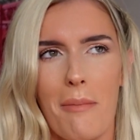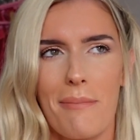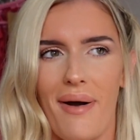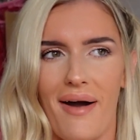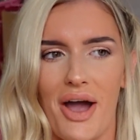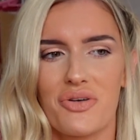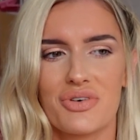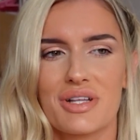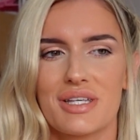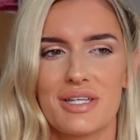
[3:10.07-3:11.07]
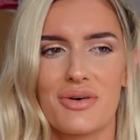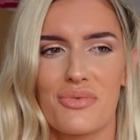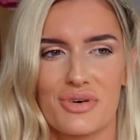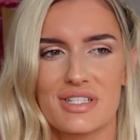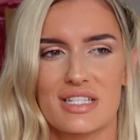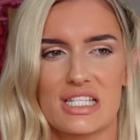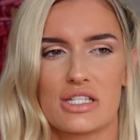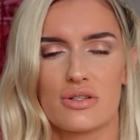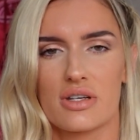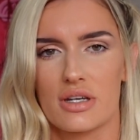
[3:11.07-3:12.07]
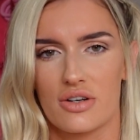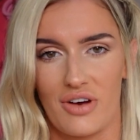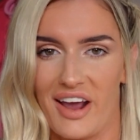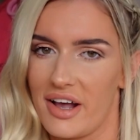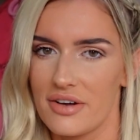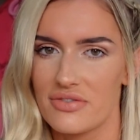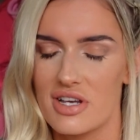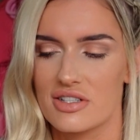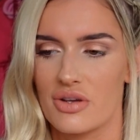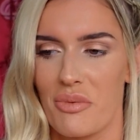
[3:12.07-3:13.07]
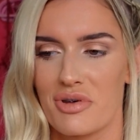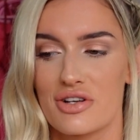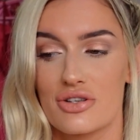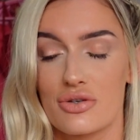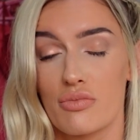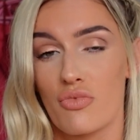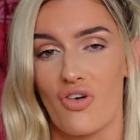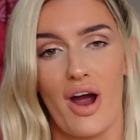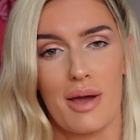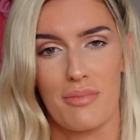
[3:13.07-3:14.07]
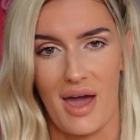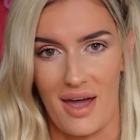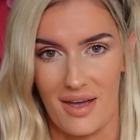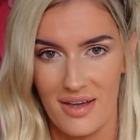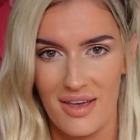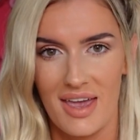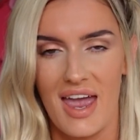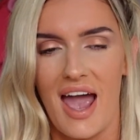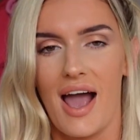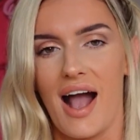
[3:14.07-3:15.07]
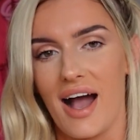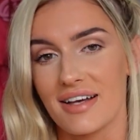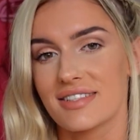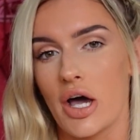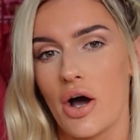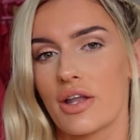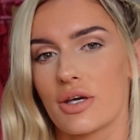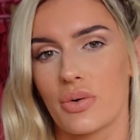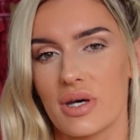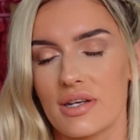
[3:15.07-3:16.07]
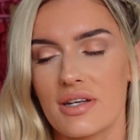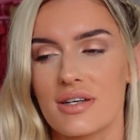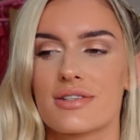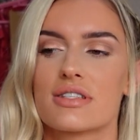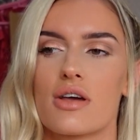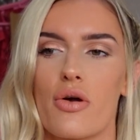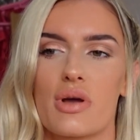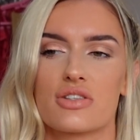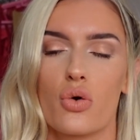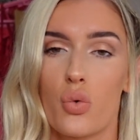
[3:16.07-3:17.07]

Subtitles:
But I really wanted to do something creative. So I'm gonna do Mariah May as Harley Quinn. So it's